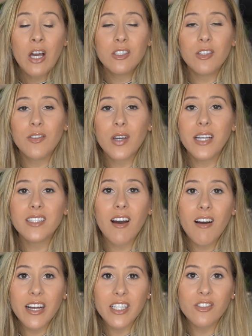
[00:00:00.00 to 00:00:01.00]
so if you guys
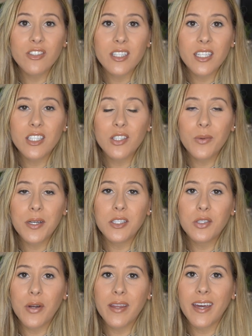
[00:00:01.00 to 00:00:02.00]
are interested and you want to
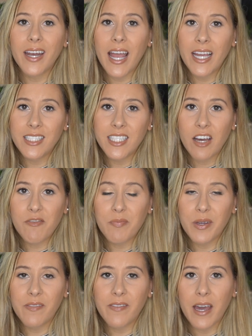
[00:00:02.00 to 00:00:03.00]
join that
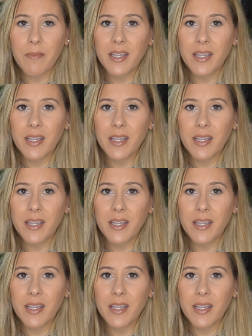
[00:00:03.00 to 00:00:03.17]
ATFB fam,